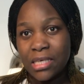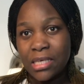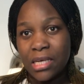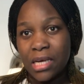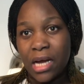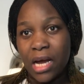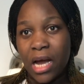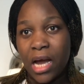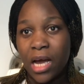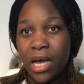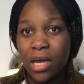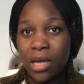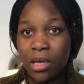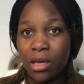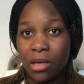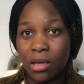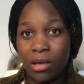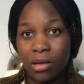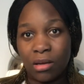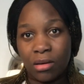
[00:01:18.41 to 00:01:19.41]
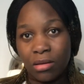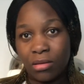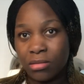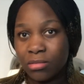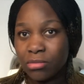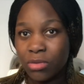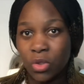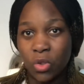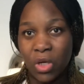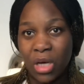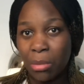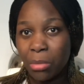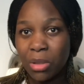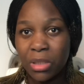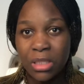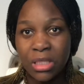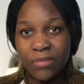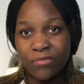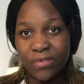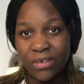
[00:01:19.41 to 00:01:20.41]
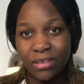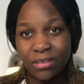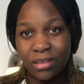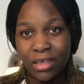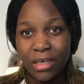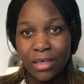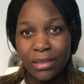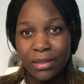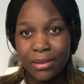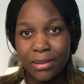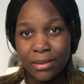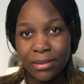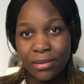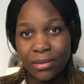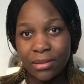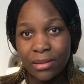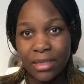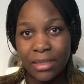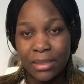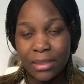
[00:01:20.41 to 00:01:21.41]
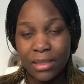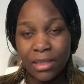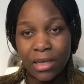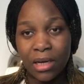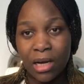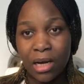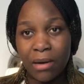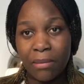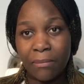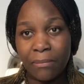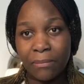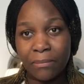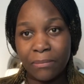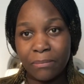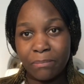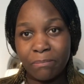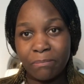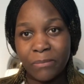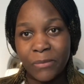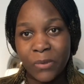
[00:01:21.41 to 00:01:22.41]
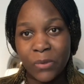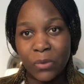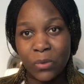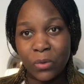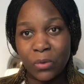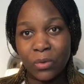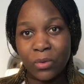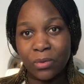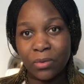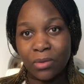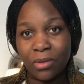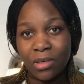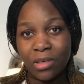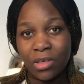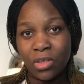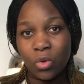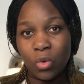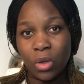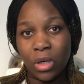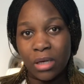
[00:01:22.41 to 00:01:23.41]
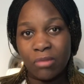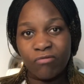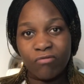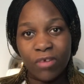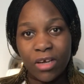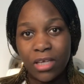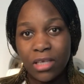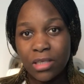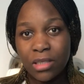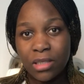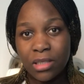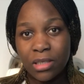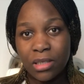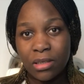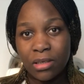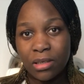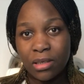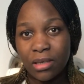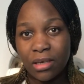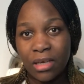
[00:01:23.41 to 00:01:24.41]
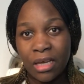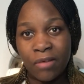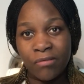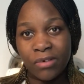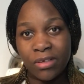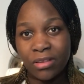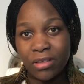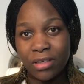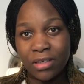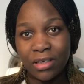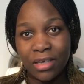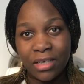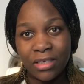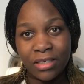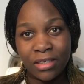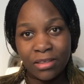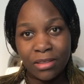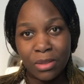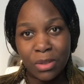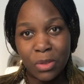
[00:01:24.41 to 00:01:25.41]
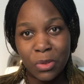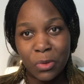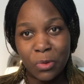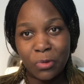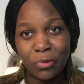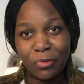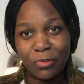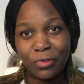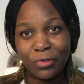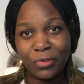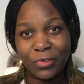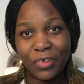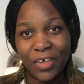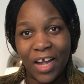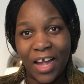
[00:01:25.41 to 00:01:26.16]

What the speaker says: I talk about different things as they come, so you can find everything under this roof.